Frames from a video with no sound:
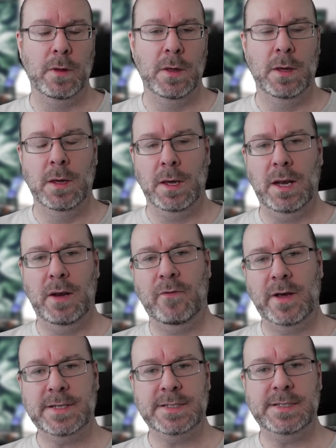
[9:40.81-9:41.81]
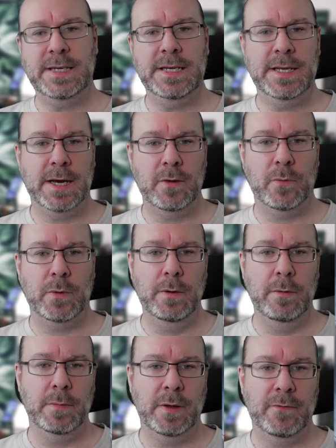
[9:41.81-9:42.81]
And if I exceed that one,
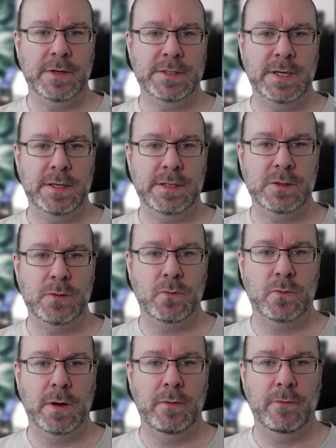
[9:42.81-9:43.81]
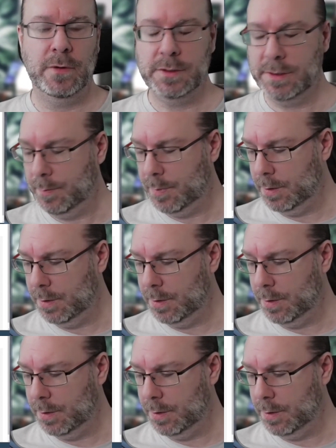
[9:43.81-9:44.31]
if I set this to 1, for example,